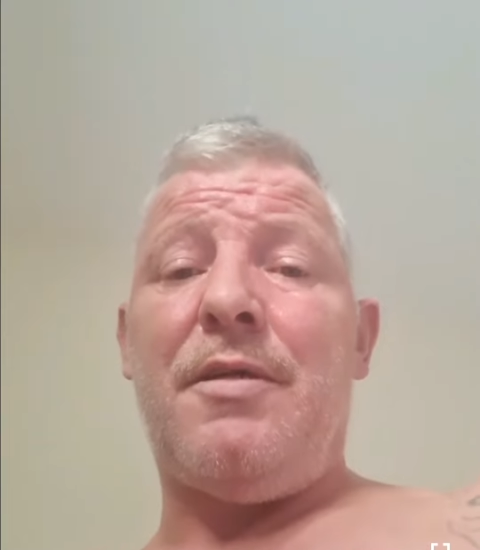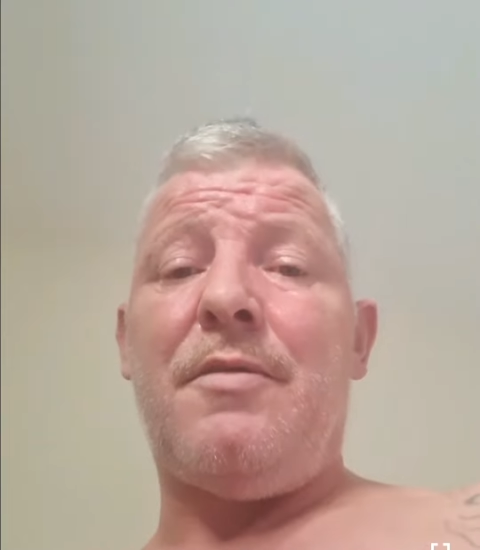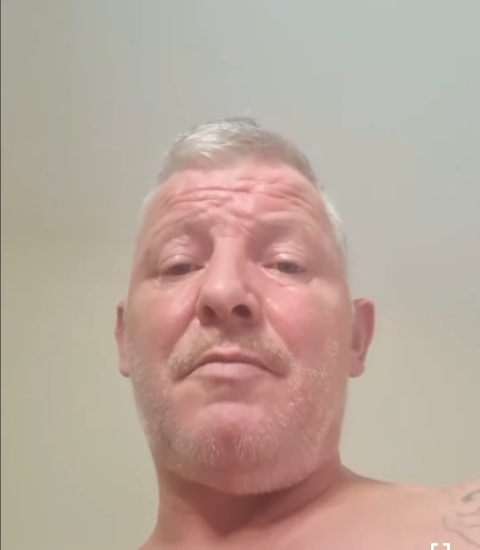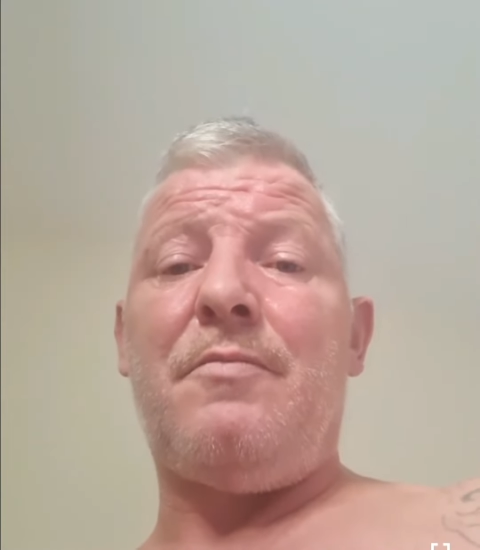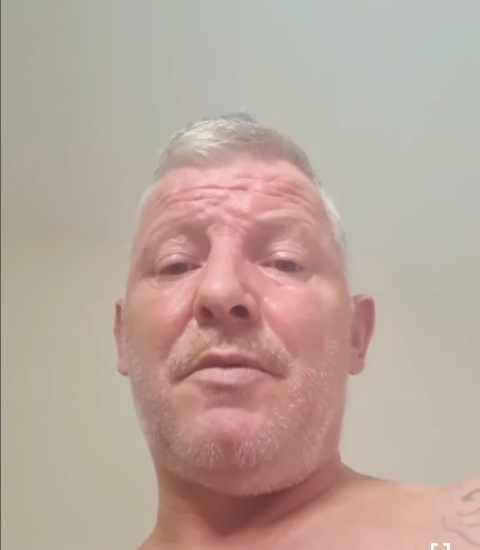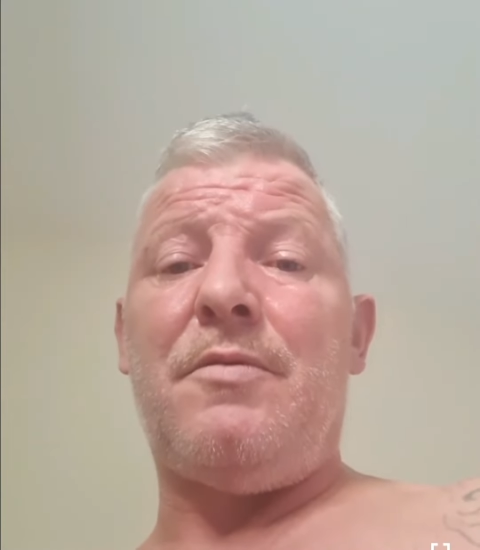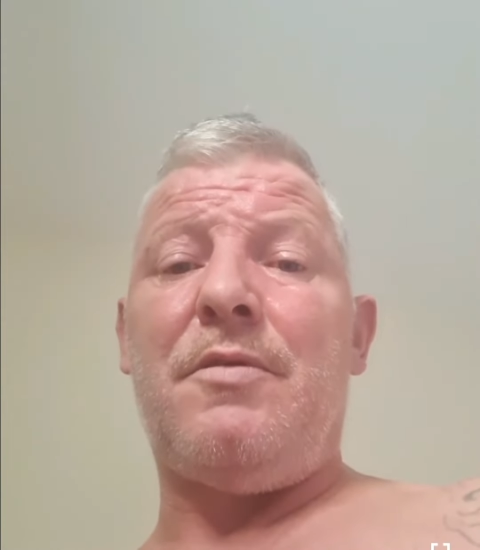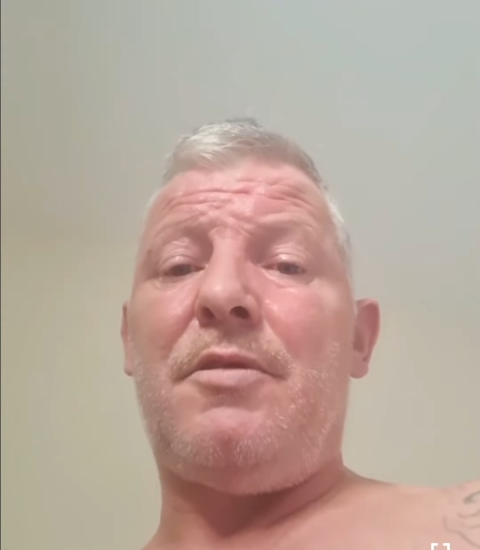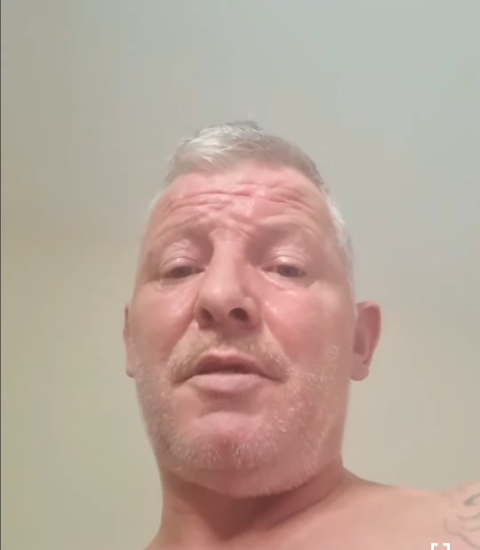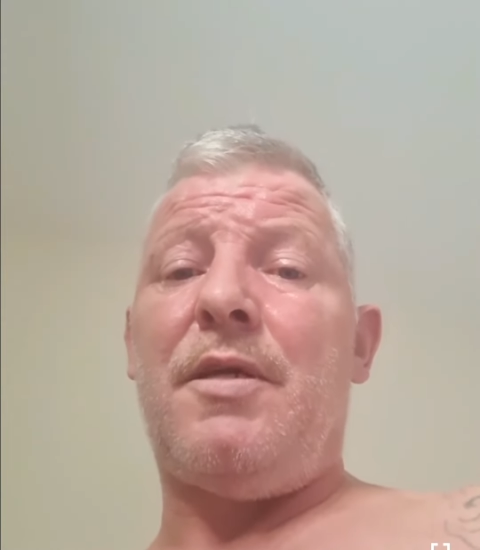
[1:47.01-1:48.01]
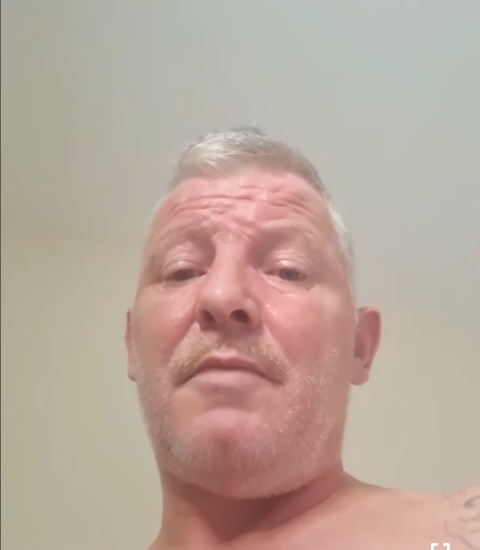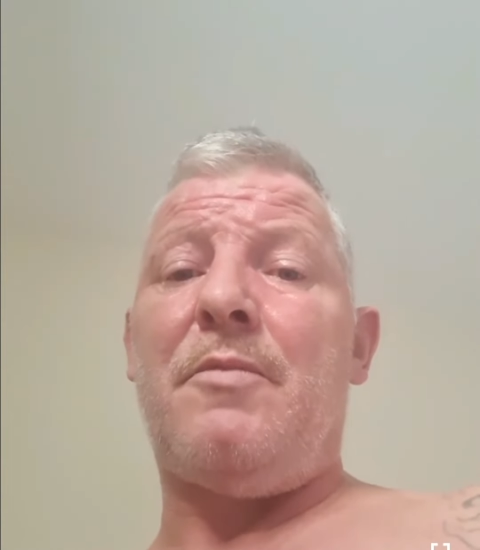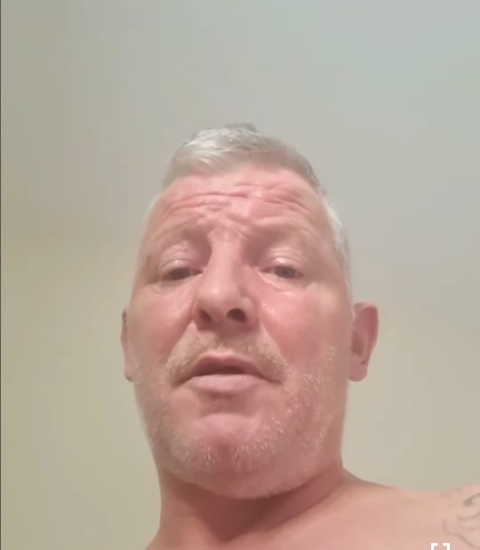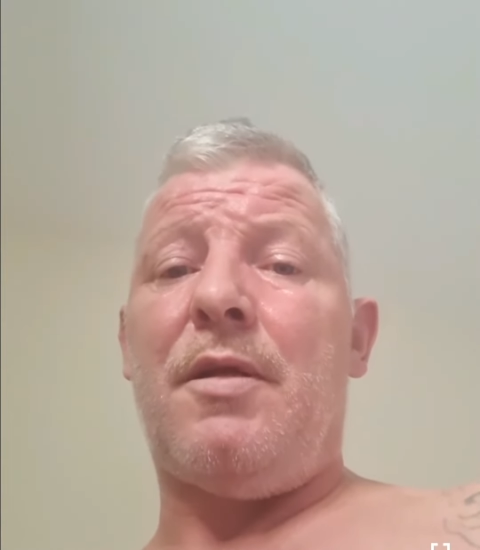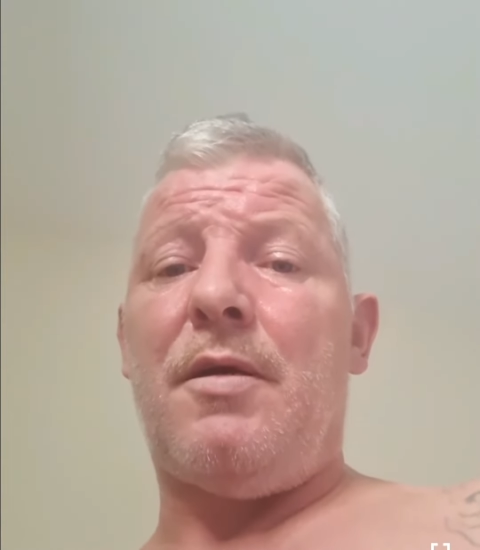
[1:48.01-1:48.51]

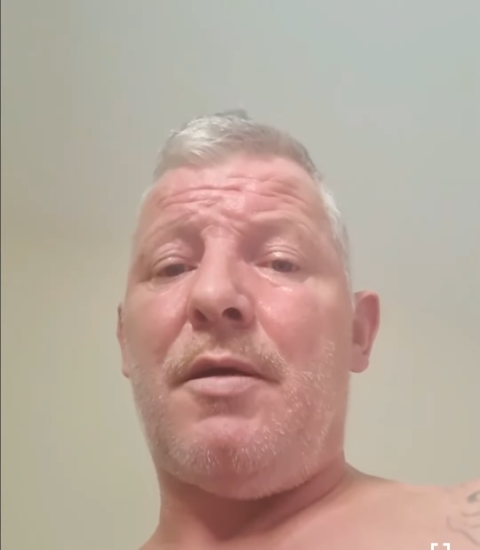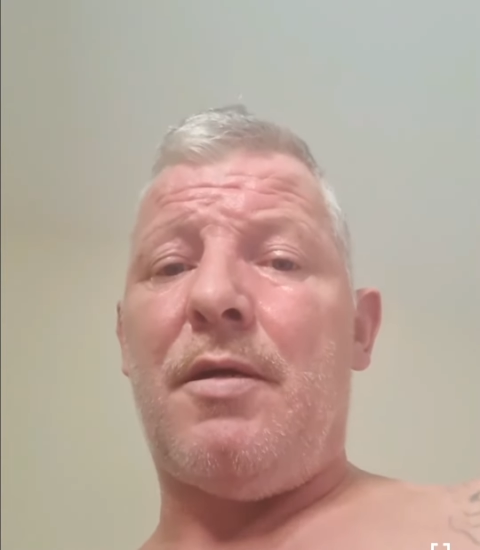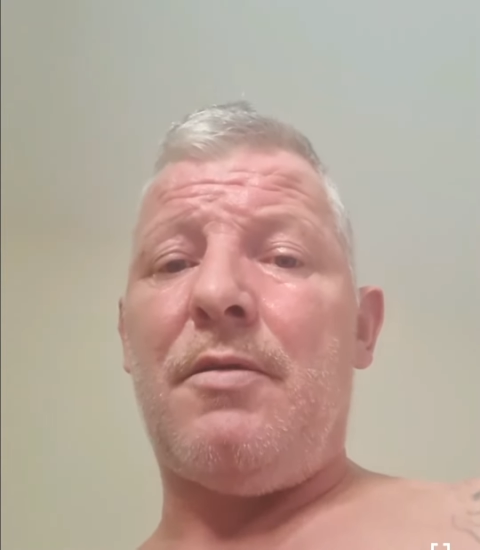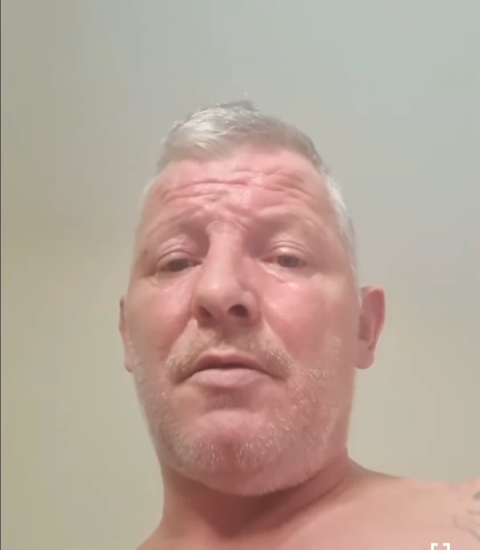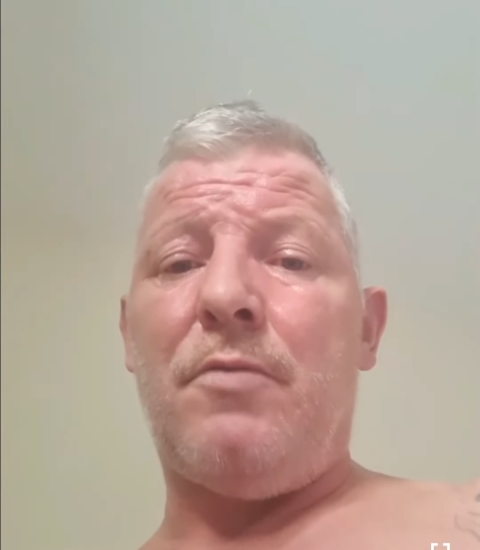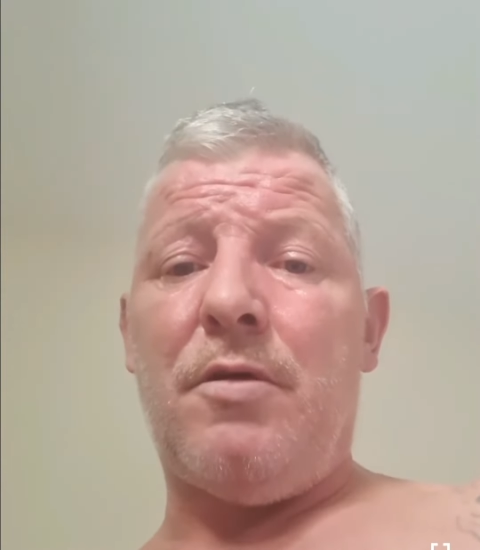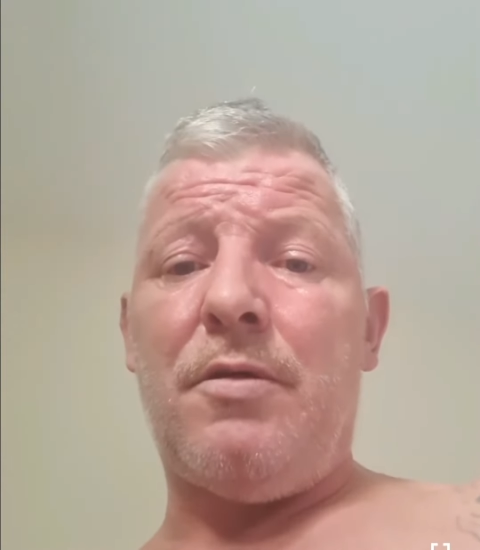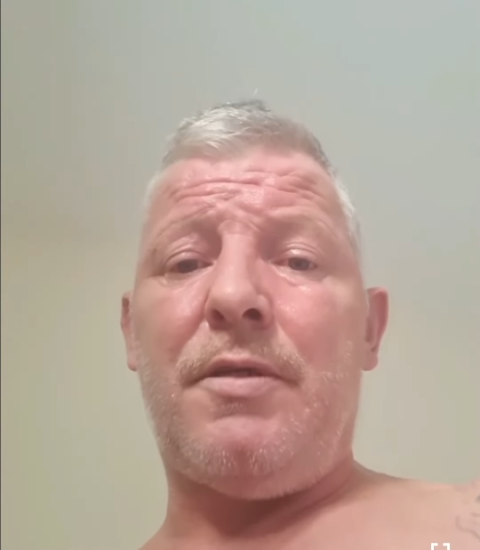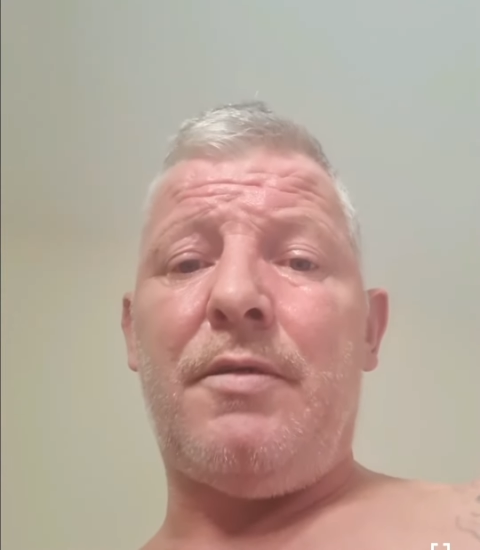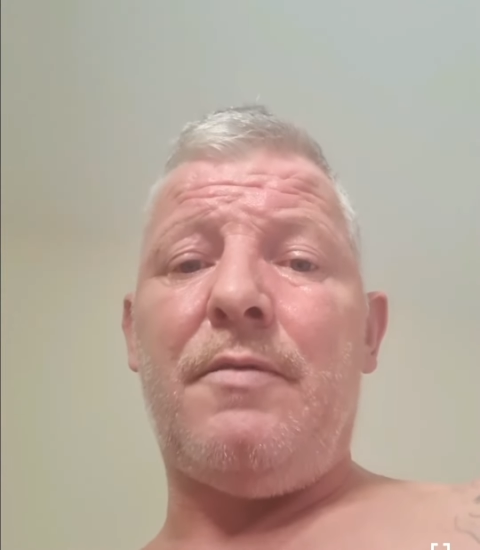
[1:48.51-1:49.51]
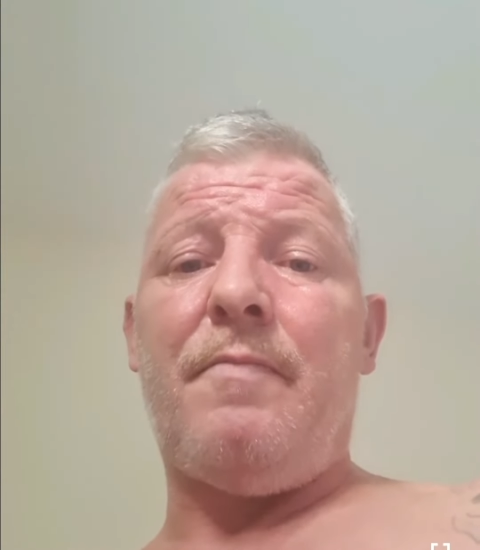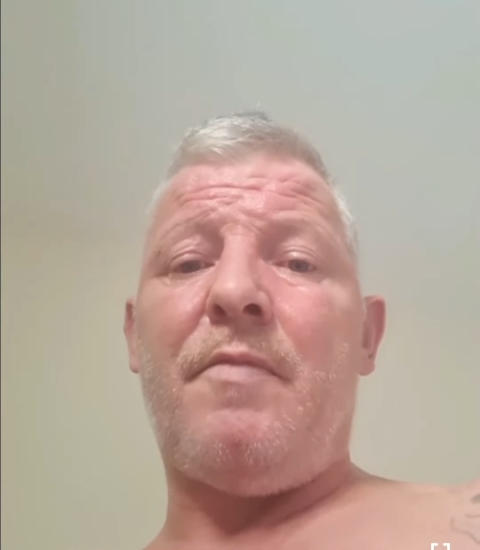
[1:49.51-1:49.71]
money like that. The work in.